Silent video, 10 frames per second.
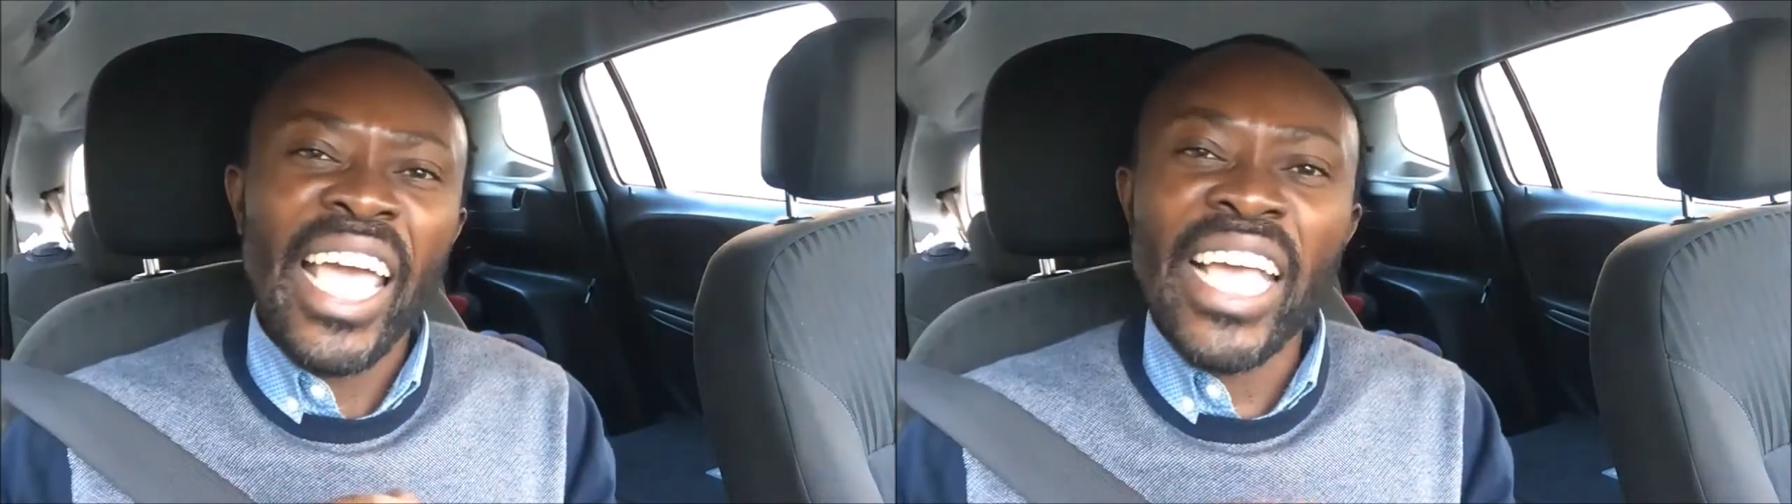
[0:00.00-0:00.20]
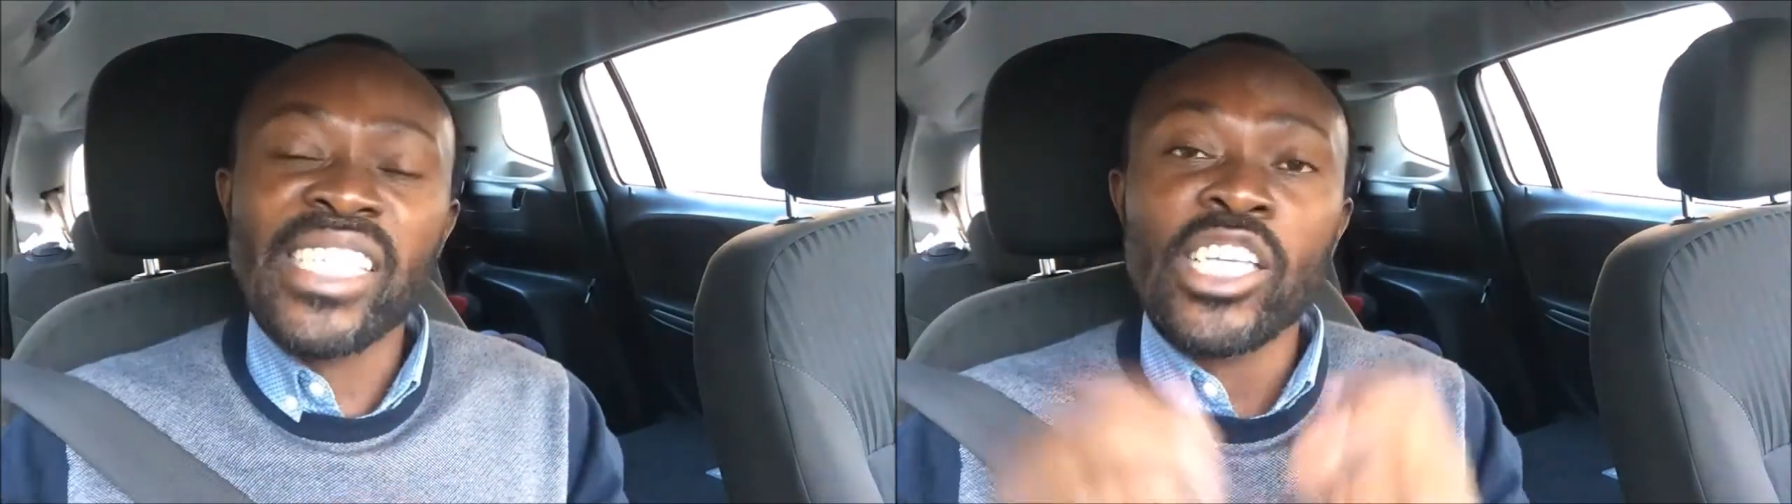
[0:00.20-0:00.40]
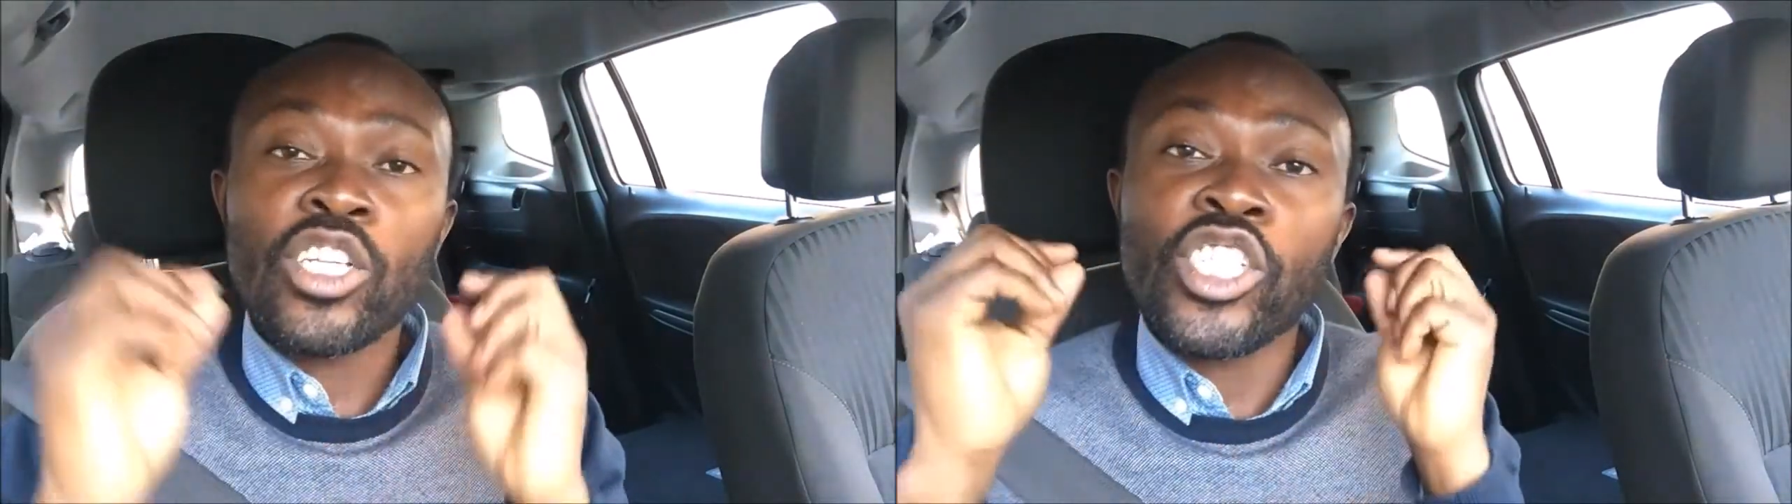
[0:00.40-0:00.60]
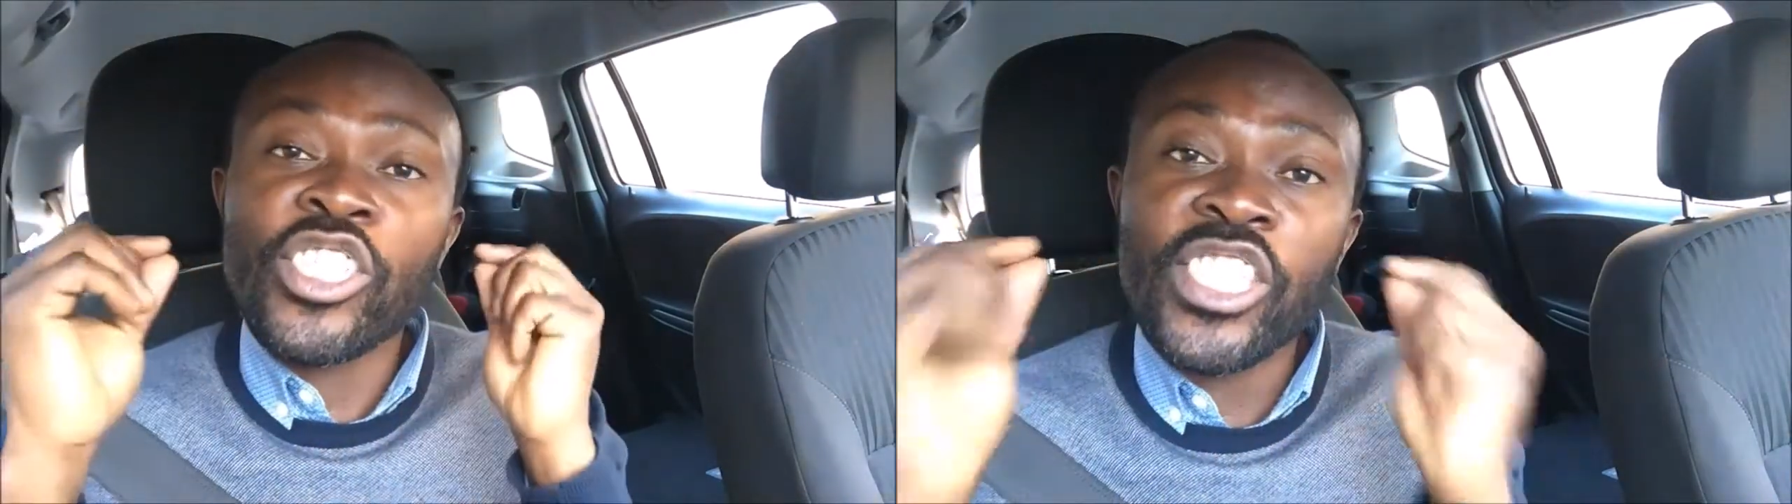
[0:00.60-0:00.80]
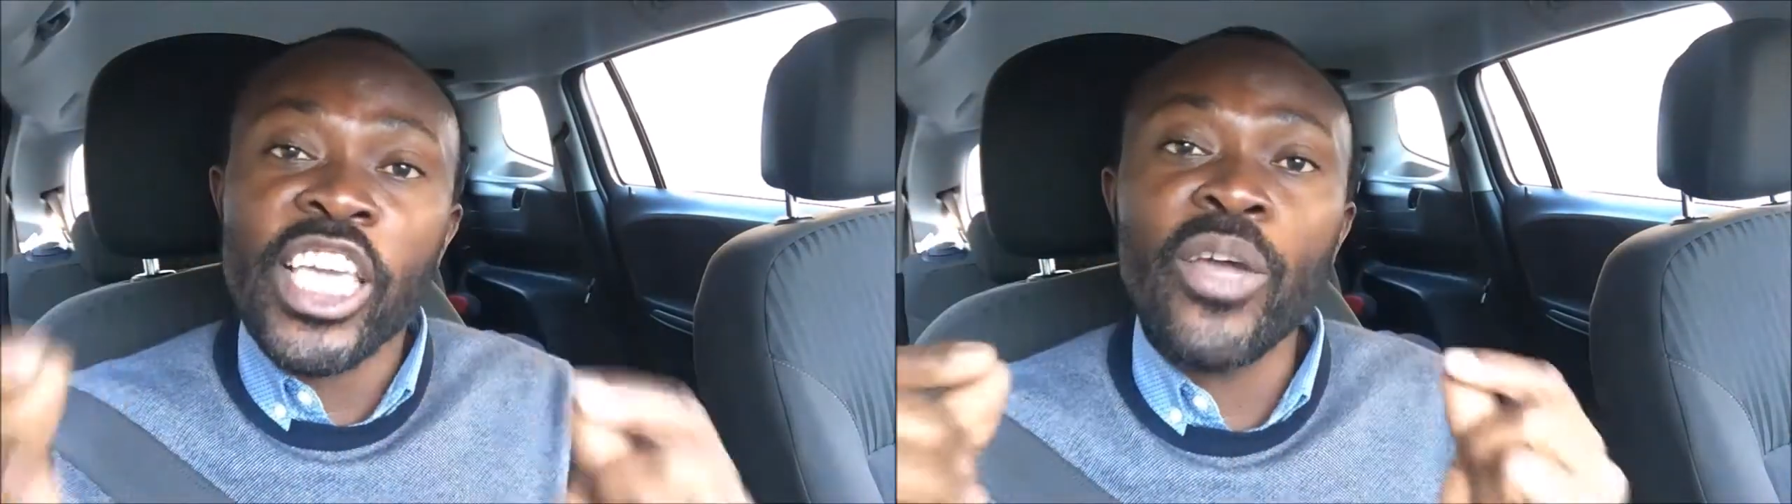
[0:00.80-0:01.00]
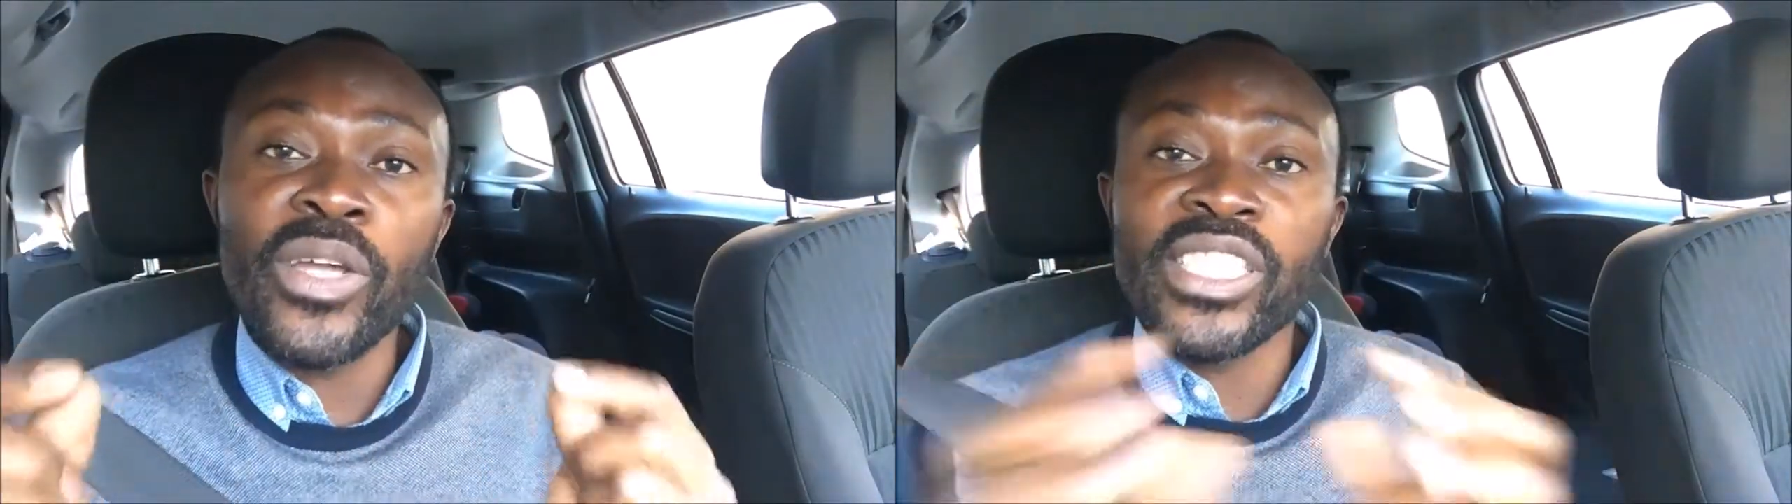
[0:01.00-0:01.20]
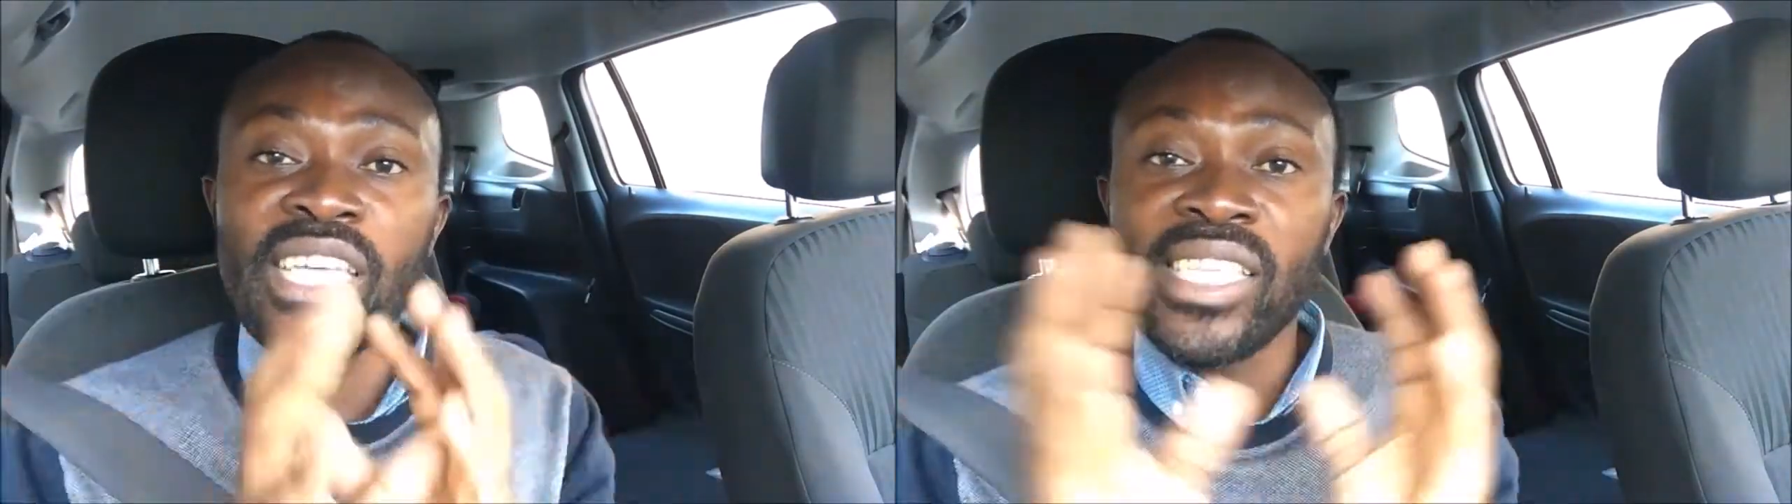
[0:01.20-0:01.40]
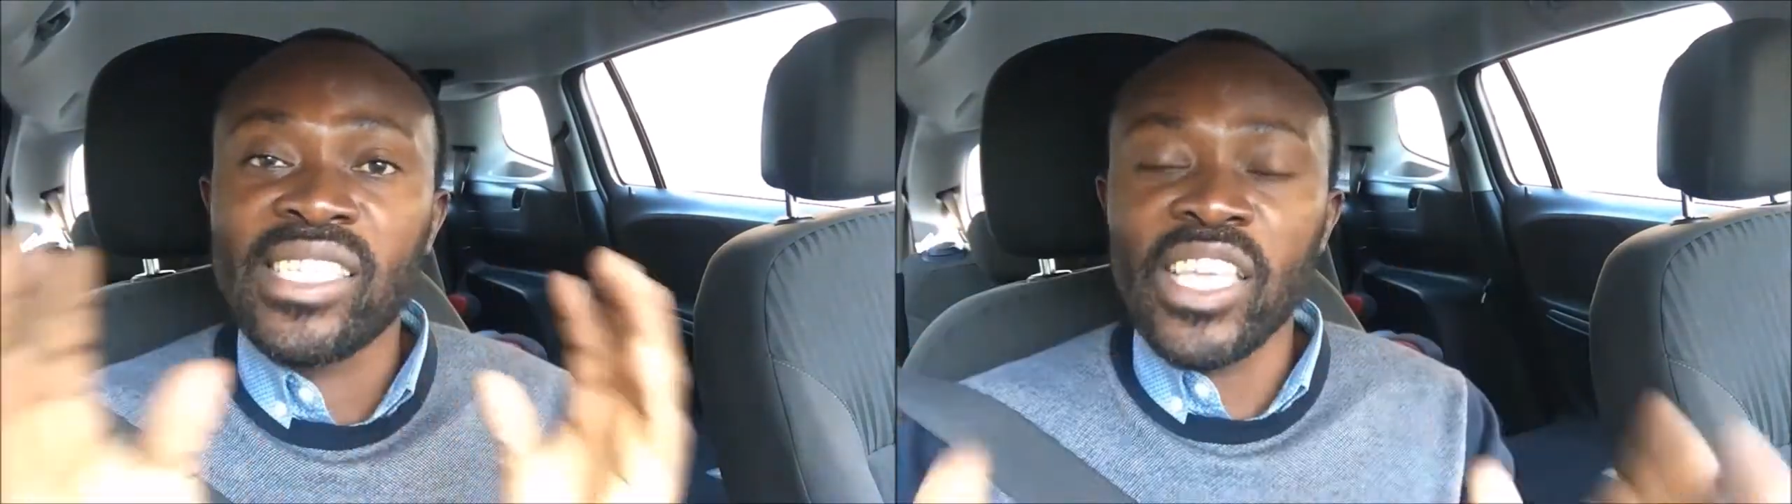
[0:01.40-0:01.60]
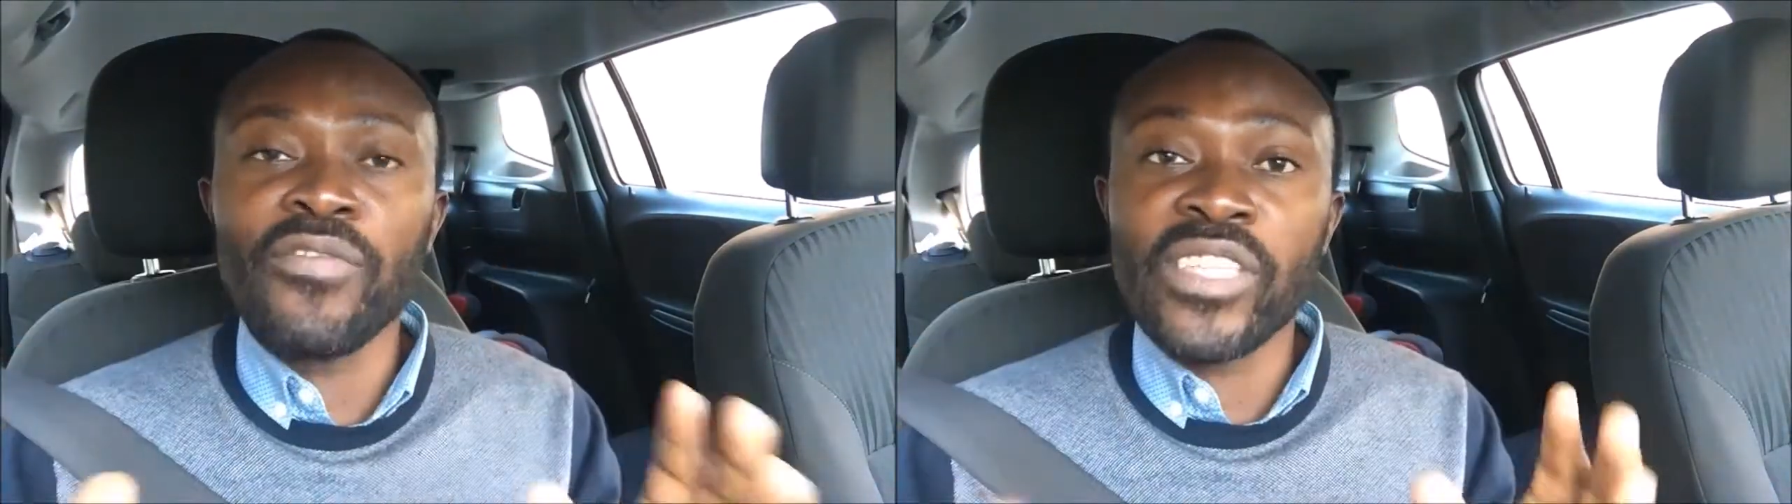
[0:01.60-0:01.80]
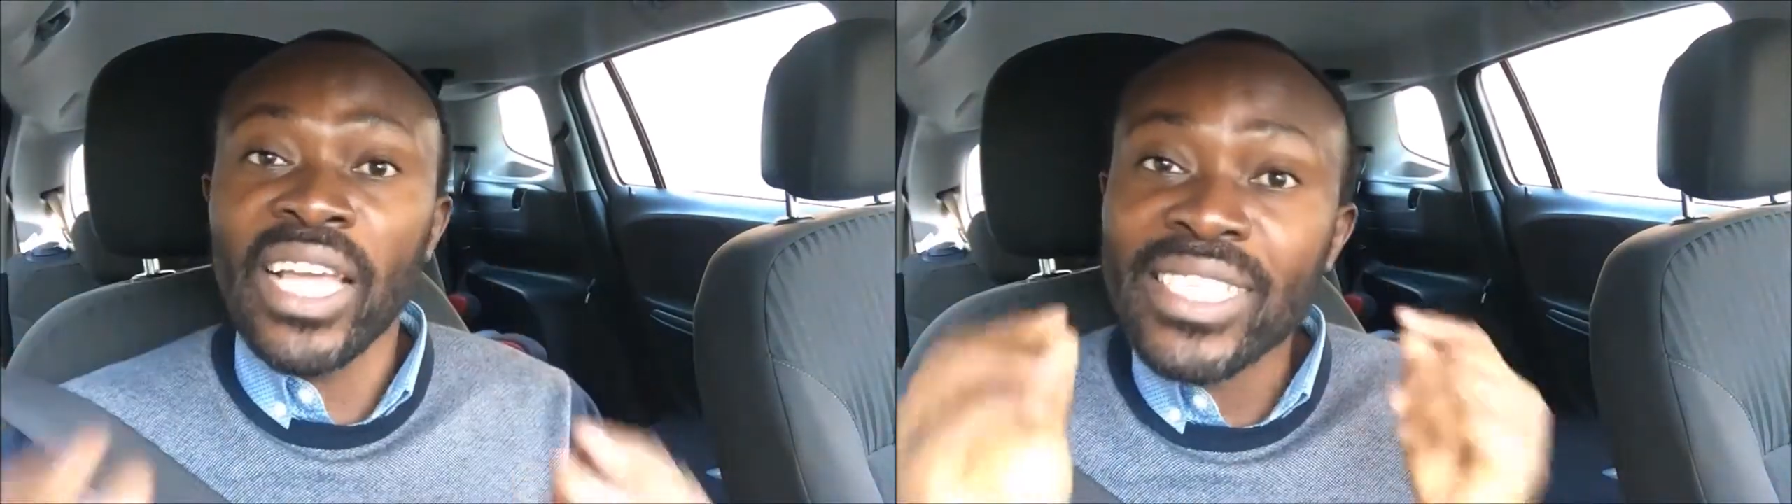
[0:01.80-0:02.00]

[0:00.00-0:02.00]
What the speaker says: is security and safety,